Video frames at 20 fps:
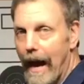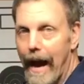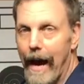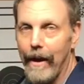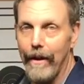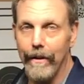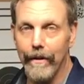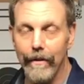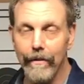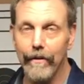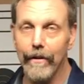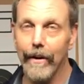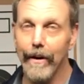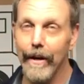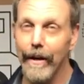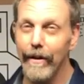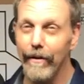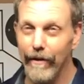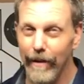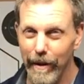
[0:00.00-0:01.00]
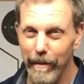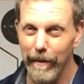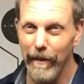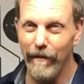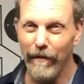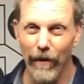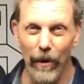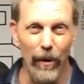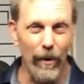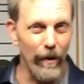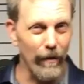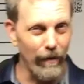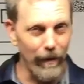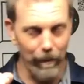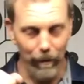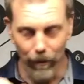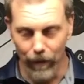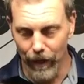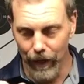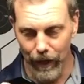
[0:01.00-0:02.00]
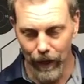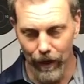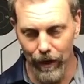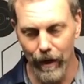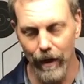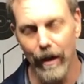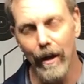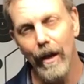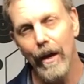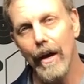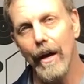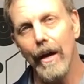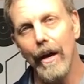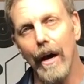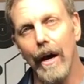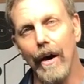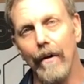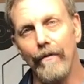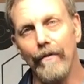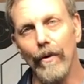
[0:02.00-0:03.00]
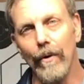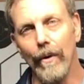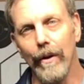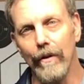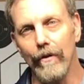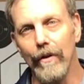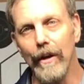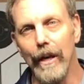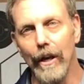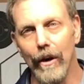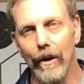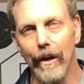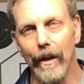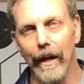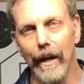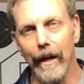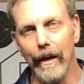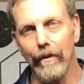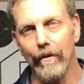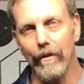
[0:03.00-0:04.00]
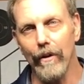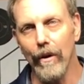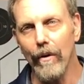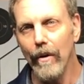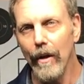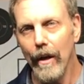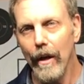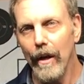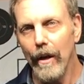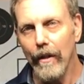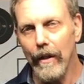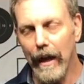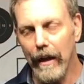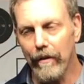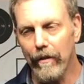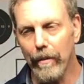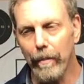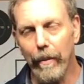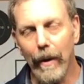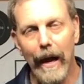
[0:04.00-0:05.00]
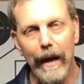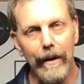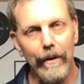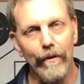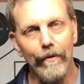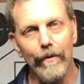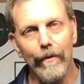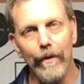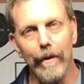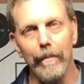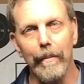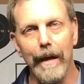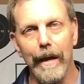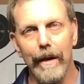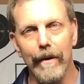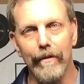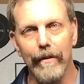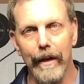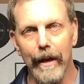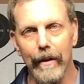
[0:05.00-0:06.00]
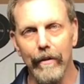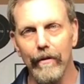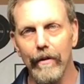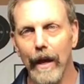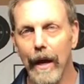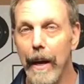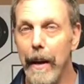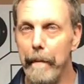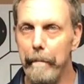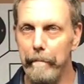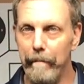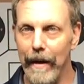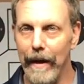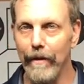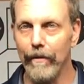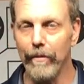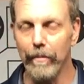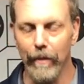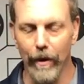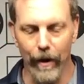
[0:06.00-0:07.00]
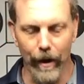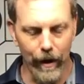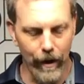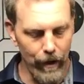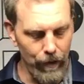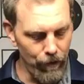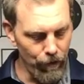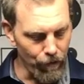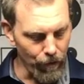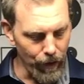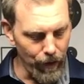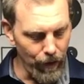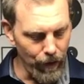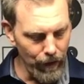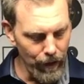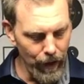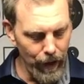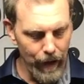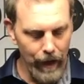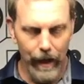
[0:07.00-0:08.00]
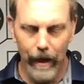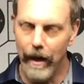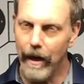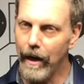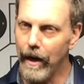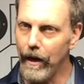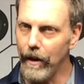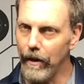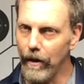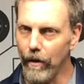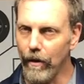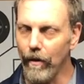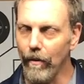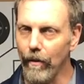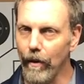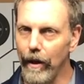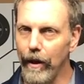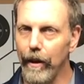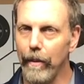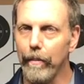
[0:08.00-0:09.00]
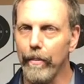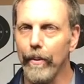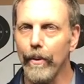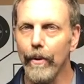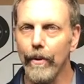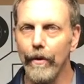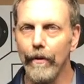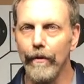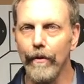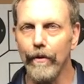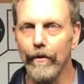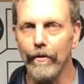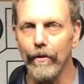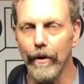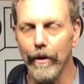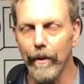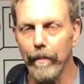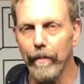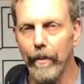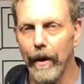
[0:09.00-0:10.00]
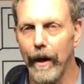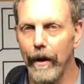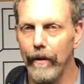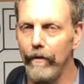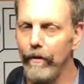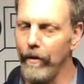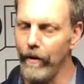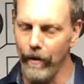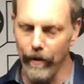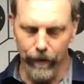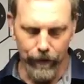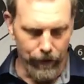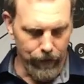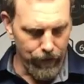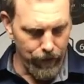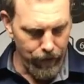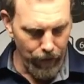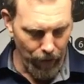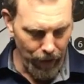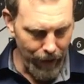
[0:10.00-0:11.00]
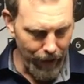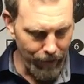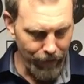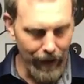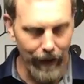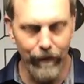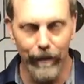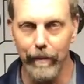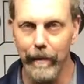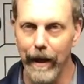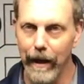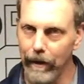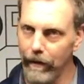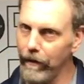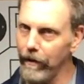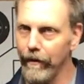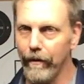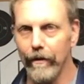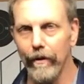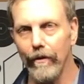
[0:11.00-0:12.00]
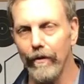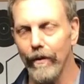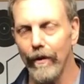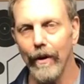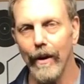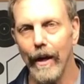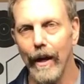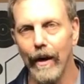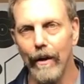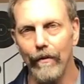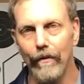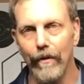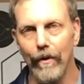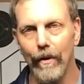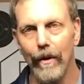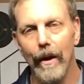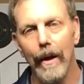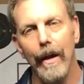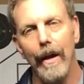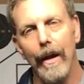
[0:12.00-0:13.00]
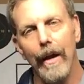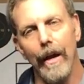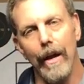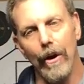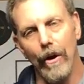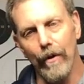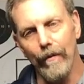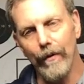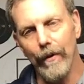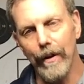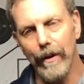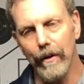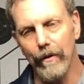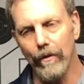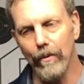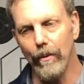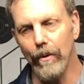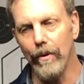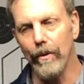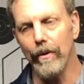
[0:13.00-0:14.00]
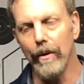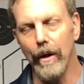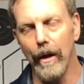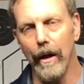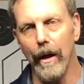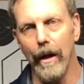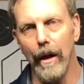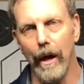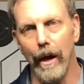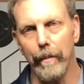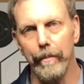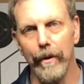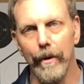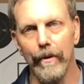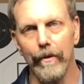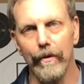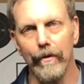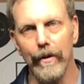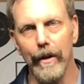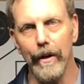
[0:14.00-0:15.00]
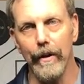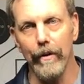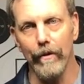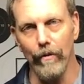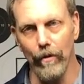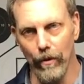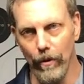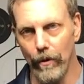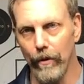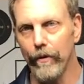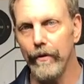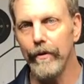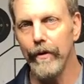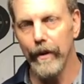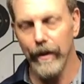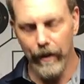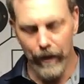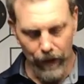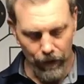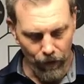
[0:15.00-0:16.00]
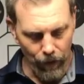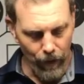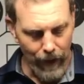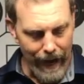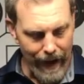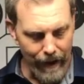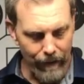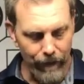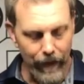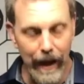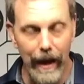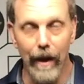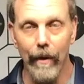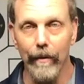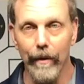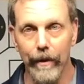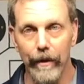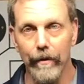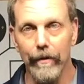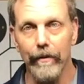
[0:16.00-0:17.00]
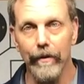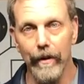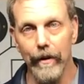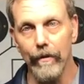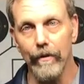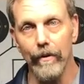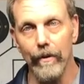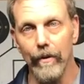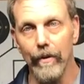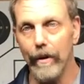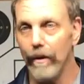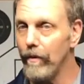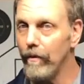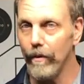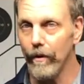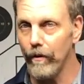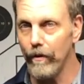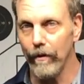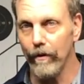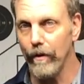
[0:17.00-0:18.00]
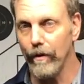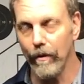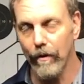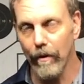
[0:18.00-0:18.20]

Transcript: out of this target, it's going to be focused. I'm really going to uh, focus in on that. So that's the practice for the Mantis X benchmark drill. Uh, you can really improve your trigger press. You don't have to have the mana, so it's just very helpful. And hopefully this will uh, help you understand the tools that you have now with this, this unit, which is